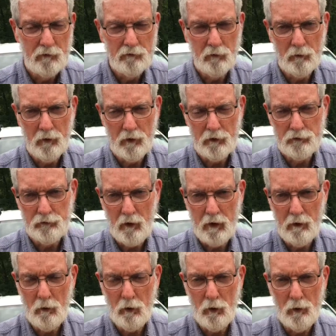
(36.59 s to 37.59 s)
So we're going to
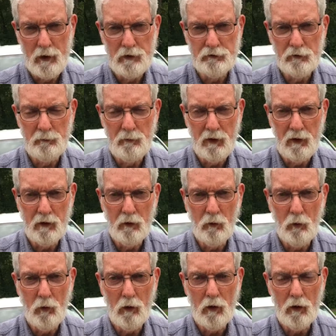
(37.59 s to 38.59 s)
try to arrange a meeting
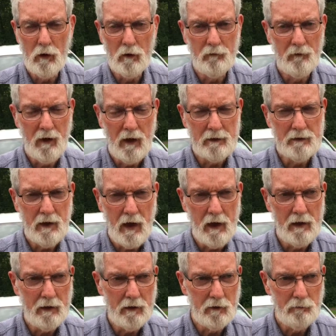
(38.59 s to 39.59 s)
where that
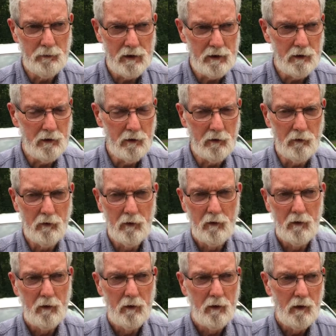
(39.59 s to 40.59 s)
guy can be here
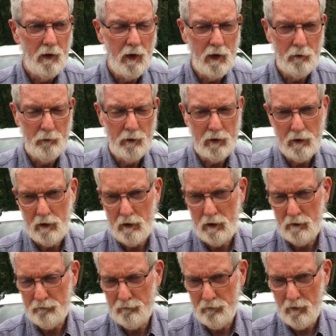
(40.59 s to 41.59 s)
and we can
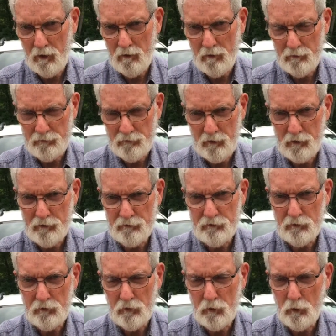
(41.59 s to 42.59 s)
get a
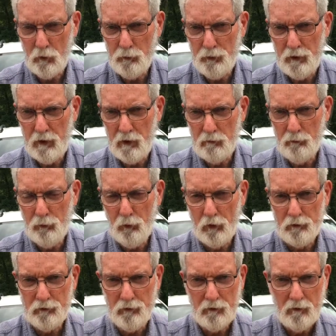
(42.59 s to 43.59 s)
citizen group
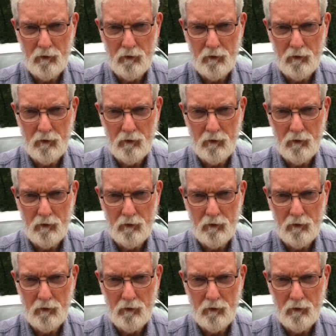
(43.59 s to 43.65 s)
input